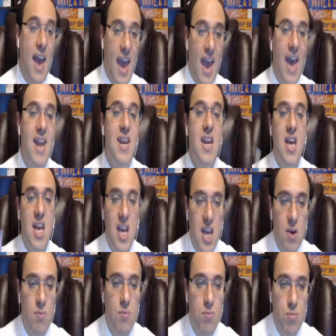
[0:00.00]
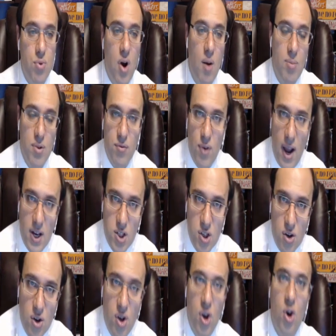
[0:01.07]
an improper
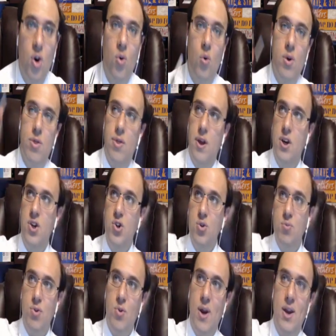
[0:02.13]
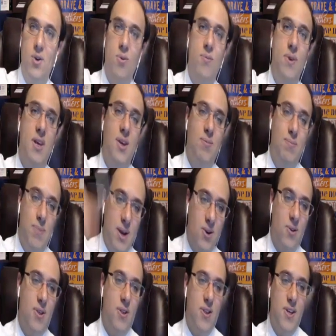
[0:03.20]
fraction, with the numerator being
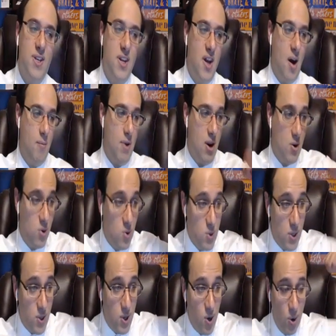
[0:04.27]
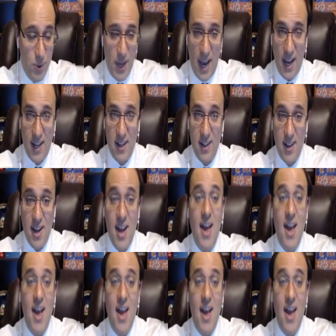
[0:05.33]
bigger than the denominator, using the old hack.